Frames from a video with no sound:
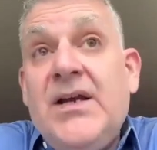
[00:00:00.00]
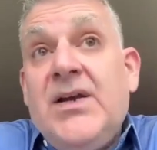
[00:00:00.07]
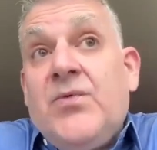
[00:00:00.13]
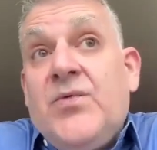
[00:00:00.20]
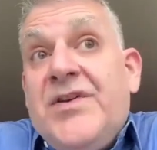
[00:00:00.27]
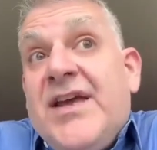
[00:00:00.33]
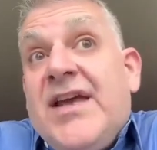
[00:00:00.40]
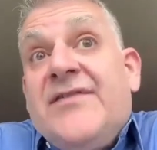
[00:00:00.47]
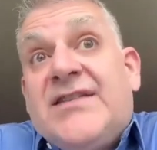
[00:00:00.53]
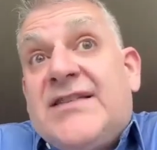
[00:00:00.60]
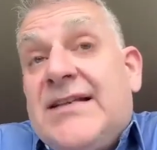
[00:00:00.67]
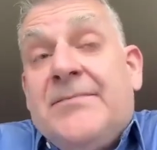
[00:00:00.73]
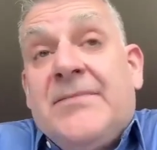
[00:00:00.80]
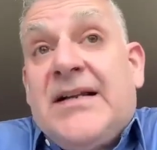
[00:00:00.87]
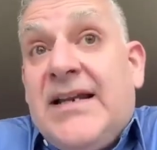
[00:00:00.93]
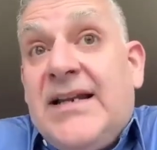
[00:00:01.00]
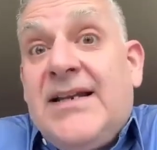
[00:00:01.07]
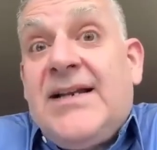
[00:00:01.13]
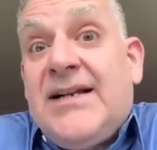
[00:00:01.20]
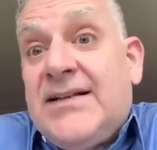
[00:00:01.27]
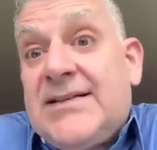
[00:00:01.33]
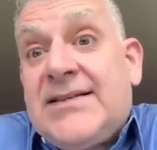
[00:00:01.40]
we have some
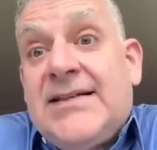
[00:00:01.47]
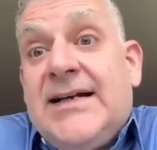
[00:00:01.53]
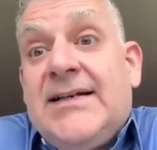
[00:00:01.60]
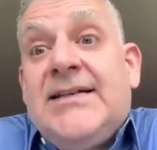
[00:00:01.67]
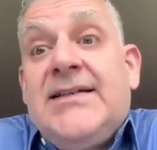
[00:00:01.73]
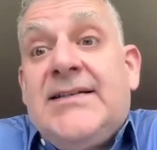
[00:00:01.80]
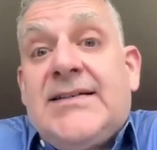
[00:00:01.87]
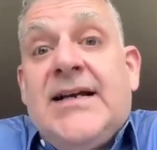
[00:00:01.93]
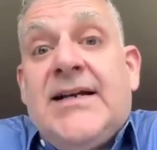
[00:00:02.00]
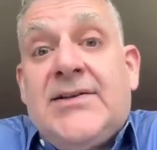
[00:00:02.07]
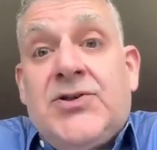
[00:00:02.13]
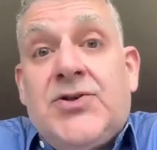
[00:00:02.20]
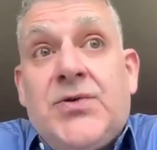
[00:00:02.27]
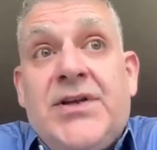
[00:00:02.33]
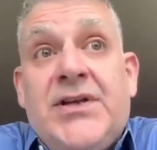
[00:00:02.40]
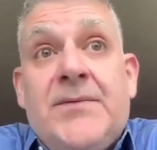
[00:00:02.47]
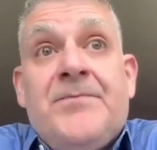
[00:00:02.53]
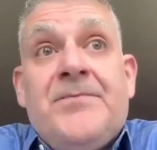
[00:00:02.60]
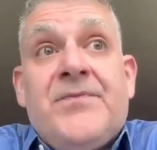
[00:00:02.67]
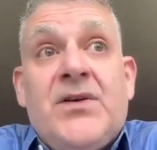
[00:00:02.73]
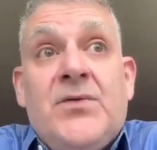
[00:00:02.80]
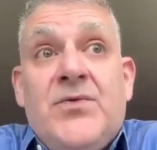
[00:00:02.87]
clinical studies actually
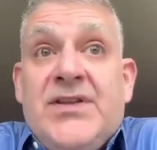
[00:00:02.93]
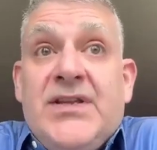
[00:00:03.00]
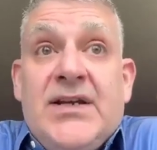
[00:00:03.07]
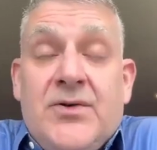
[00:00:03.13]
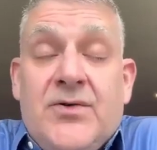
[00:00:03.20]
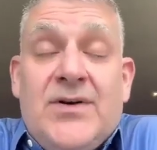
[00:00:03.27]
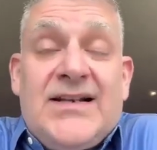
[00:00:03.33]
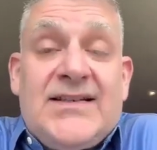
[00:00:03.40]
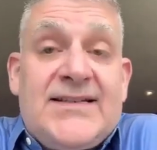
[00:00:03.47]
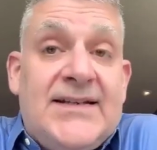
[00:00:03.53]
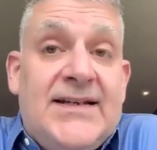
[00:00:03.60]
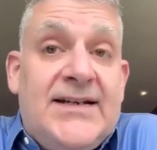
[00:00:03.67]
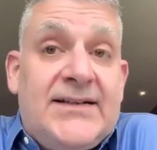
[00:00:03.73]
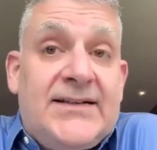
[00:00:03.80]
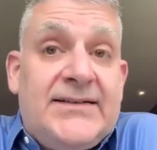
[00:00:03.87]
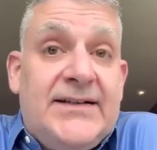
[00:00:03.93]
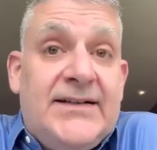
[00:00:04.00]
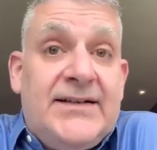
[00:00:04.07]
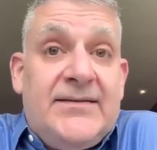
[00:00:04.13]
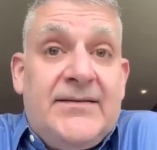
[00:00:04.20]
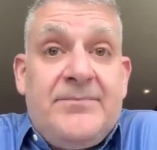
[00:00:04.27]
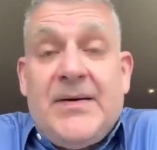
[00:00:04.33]
with an oral
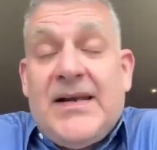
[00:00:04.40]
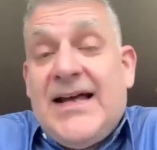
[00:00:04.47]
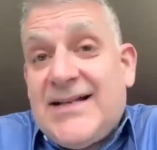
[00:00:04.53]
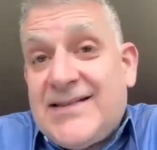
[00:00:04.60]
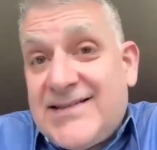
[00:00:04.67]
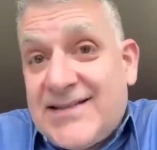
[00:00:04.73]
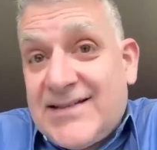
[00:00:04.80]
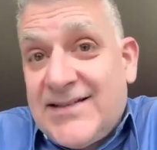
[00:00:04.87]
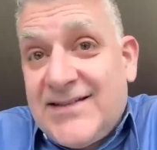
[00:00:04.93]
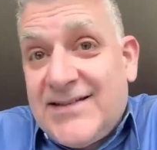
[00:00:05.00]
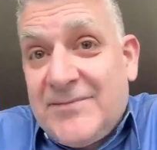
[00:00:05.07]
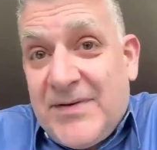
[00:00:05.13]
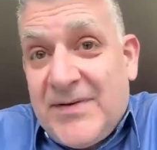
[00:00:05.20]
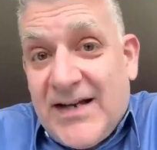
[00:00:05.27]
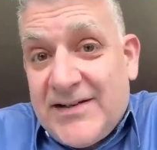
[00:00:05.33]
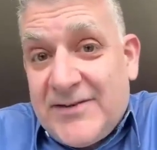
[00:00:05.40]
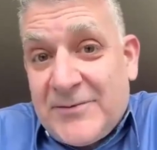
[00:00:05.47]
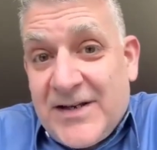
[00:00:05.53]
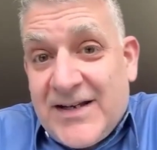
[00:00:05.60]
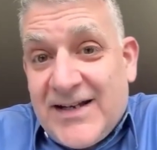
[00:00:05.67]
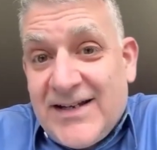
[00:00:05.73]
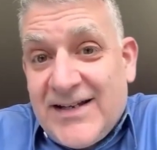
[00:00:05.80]
SERD plus
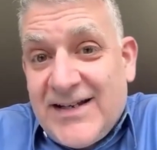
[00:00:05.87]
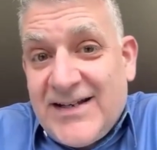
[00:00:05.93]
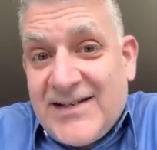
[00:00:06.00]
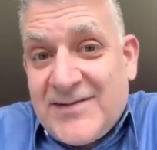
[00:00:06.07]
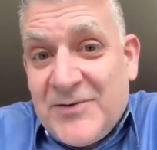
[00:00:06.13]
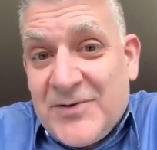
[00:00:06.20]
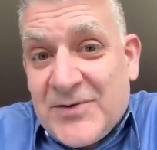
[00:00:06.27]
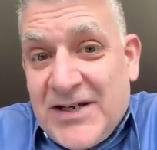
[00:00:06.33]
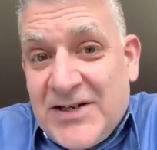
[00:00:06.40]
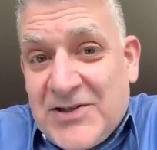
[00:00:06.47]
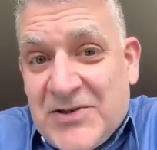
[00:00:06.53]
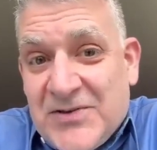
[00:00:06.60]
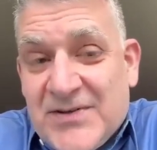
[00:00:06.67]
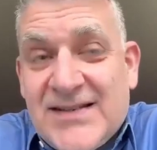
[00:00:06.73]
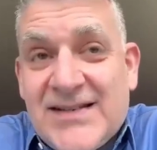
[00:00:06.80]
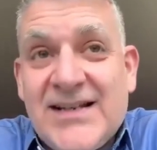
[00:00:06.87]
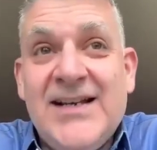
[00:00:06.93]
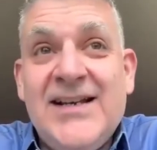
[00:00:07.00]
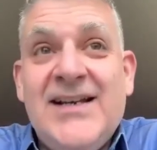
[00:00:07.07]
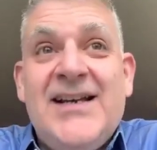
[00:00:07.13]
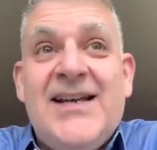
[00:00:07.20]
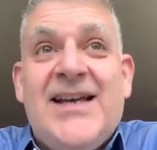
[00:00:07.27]
PI3 kinase mutations.
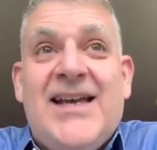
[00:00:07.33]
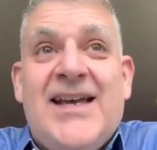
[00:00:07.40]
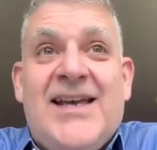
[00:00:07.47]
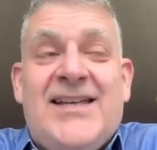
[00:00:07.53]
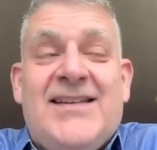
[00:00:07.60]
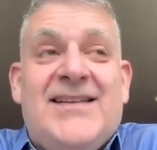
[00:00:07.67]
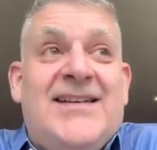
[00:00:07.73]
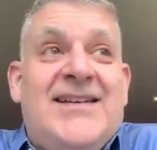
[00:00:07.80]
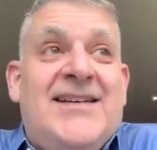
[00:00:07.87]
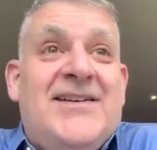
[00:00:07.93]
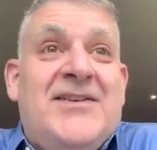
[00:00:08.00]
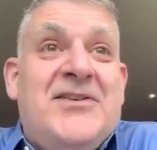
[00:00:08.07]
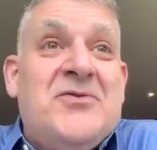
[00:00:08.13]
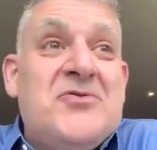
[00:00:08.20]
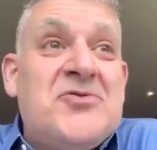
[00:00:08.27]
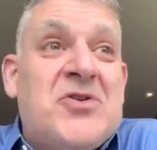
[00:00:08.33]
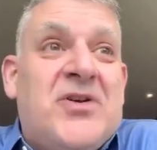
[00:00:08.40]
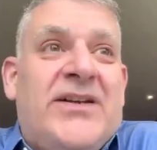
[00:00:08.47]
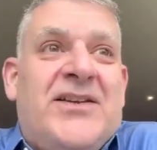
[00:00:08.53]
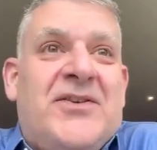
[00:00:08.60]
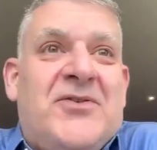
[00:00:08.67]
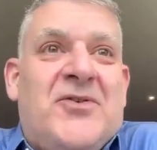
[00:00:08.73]
And
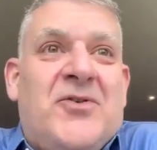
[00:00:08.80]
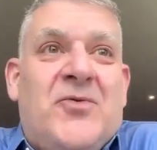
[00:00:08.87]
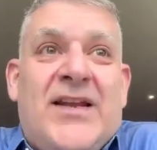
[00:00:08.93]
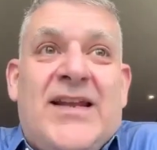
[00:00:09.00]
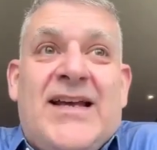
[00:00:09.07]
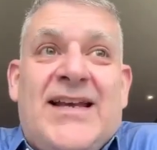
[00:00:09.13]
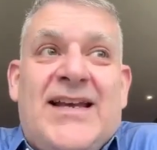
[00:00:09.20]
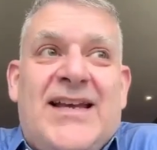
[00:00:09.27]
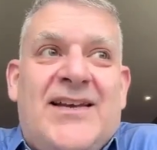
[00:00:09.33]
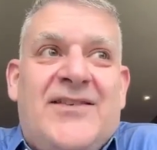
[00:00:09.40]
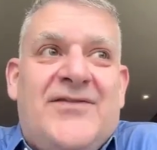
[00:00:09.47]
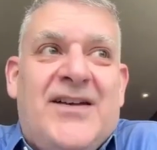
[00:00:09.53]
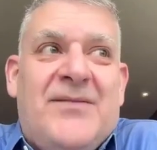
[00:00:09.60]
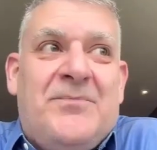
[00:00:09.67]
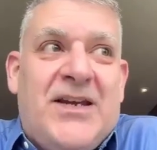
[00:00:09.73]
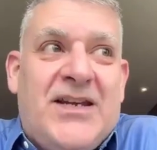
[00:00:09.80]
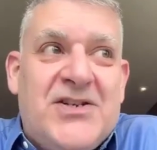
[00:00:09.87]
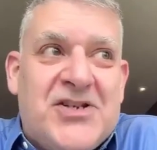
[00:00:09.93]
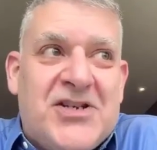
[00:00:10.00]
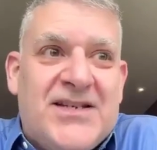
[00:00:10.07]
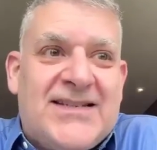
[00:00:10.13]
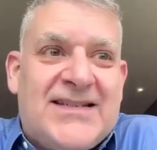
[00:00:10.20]
usually, you know, when I have
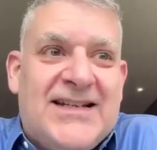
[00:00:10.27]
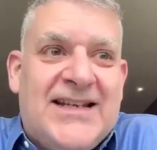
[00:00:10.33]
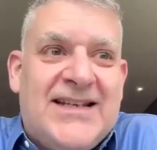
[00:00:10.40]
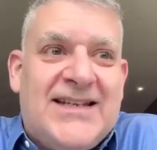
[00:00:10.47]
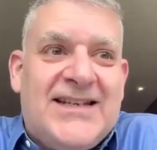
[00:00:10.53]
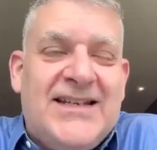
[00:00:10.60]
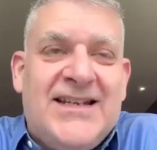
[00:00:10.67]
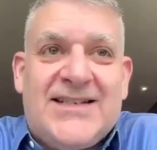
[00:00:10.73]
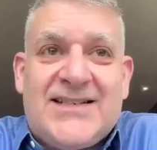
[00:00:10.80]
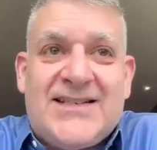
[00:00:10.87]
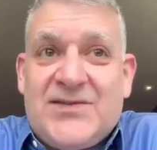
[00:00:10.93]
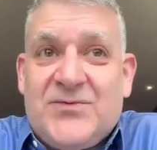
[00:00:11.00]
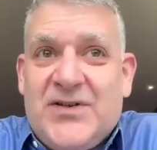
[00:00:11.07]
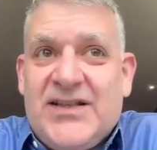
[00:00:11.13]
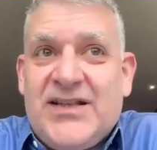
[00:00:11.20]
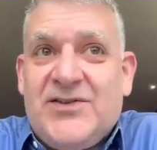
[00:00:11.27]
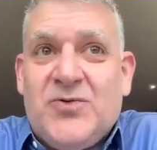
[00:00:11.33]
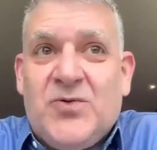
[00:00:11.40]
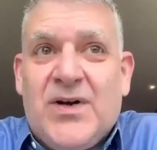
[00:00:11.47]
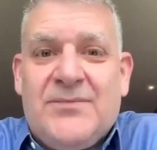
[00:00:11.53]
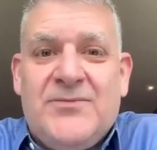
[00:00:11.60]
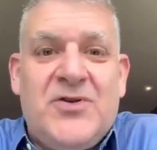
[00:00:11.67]
patients like this with the
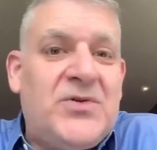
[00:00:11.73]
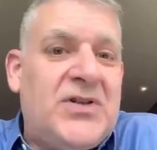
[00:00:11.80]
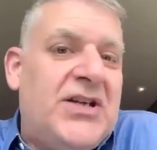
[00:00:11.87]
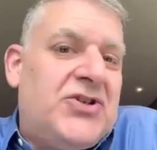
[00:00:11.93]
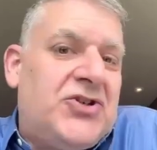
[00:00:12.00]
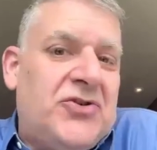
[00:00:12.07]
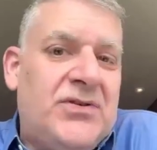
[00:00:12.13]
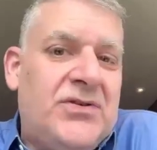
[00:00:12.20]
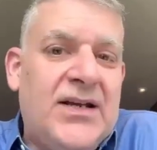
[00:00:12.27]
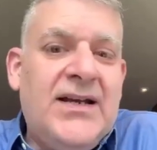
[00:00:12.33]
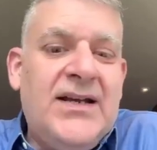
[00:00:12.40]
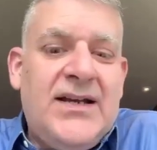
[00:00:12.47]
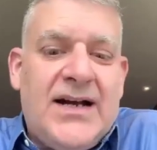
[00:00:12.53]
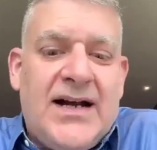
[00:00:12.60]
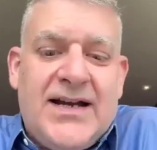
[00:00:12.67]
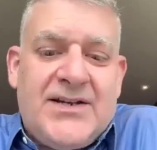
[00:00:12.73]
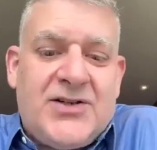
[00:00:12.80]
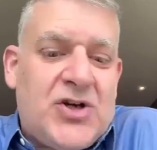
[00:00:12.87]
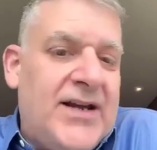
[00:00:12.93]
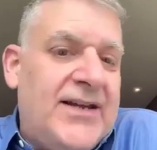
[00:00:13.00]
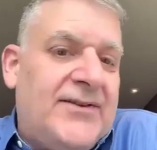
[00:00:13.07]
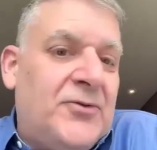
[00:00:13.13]
dual mutation, I
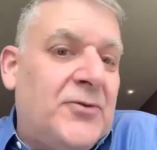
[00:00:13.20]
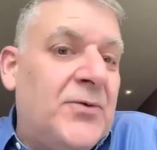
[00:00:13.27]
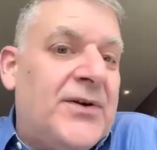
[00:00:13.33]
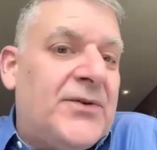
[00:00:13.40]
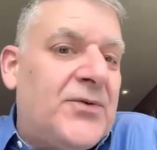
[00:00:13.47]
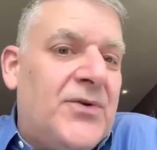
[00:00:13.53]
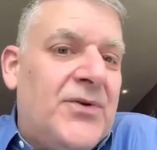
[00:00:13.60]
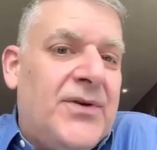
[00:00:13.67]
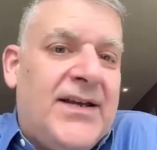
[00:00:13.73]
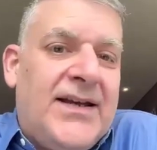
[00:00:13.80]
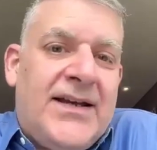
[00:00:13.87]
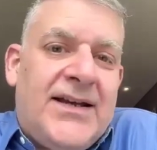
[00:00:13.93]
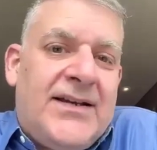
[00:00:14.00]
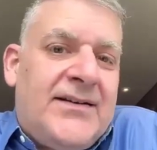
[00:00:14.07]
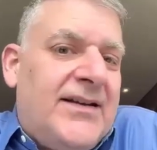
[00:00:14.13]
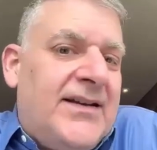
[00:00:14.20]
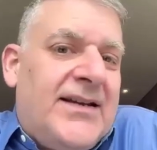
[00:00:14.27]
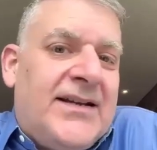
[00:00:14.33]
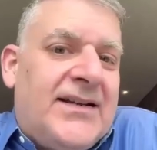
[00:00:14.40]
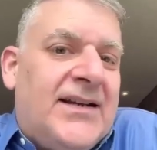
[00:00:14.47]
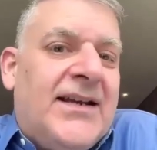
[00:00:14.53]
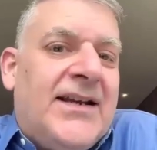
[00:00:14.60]
try to enroll her in
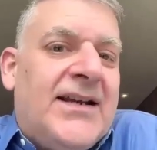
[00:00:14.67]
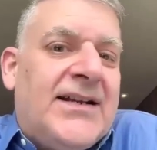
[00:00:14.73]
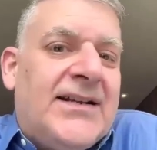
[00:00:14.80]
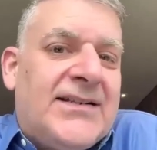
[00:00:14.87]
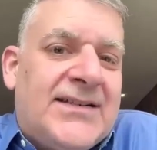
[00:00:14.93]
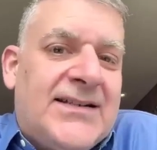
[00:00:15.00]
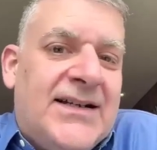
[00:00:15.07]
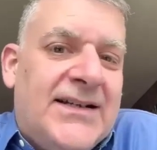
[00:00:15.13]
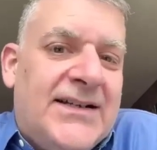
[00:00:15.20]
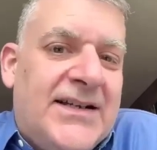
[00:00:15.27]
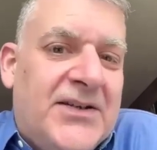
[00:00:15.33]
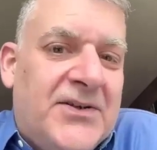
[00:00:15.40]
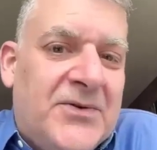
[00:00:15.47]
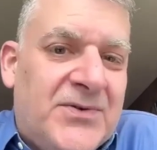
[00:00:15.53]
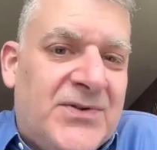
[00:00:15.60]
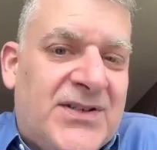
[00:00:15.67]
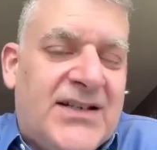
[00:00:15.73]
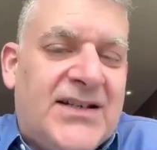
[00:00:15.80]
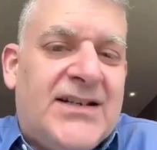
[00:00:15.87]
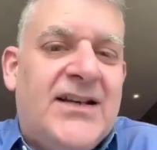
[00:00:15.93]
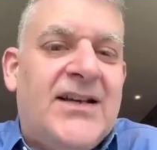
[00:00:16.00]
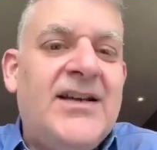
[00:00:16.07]
a clinical study
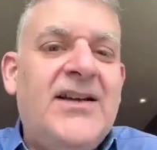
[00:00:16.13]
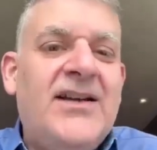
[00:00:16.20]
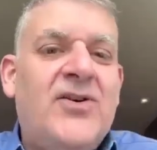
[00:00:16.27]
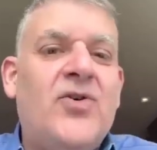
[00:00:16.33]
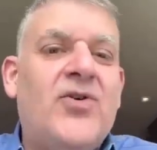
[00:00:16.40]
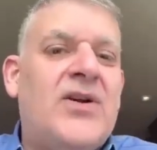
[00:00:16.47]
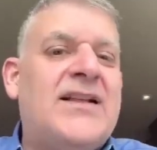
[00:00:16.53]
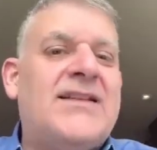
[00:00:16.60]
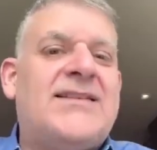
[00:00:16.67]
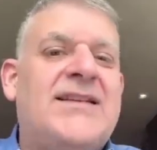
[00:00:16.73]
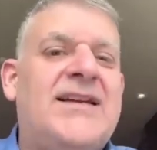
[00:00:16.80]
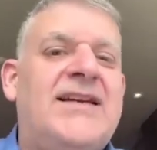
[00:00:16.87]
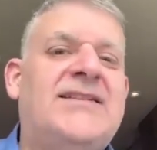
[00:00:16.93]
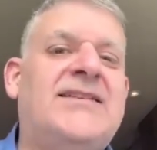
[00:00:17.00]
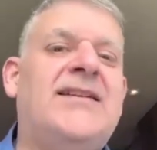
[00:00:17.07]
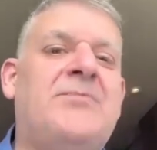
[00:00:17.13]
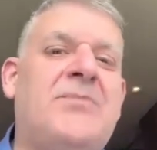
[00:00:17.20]
using oral SERD